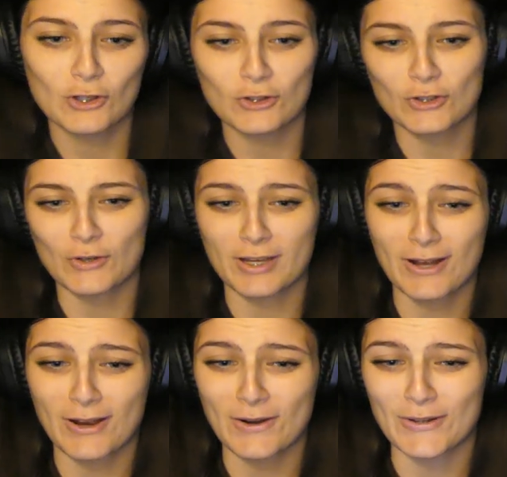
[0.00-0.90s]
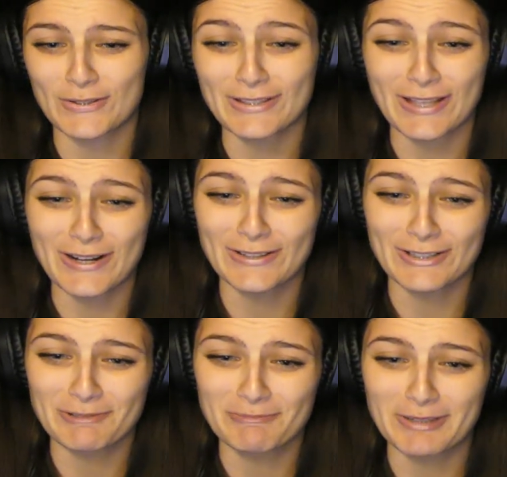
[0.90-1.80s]
So he caught on to that a
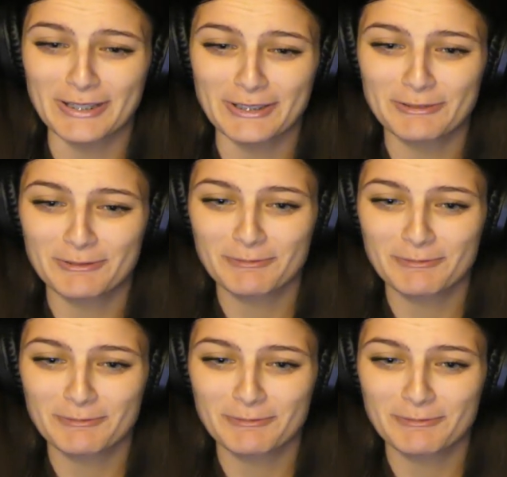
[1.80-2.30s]
little bit.